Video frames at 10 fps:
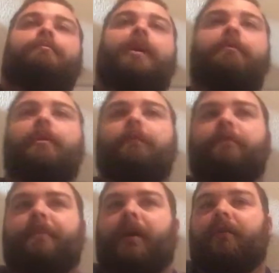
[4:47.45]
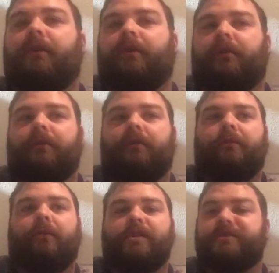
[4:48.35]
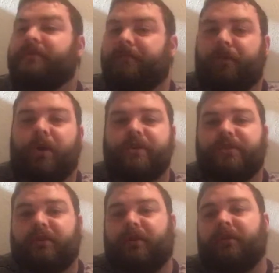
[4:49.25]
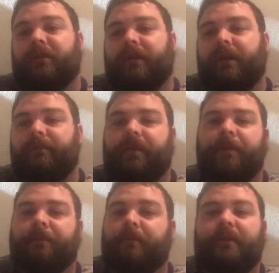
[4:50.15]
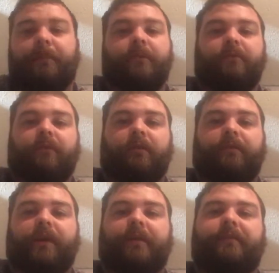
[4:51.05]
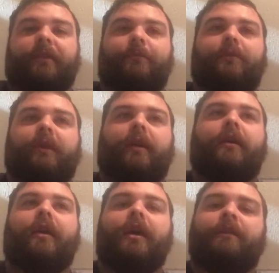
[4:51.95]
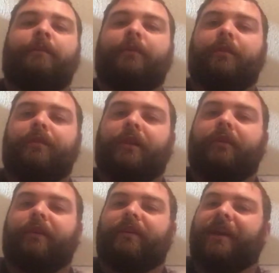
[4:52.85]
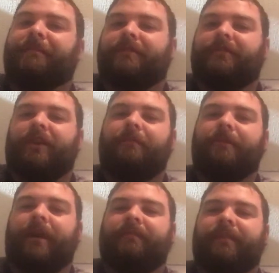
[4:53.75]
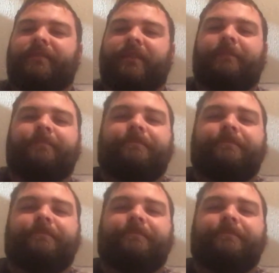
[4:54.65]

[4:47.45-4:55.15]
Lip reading: maybe overpower Washington, but Washington took care of Tampa, and Tampa's a really fast team. So, yeah, let me know what you think. Like, comment, subscribe, and have a nice day.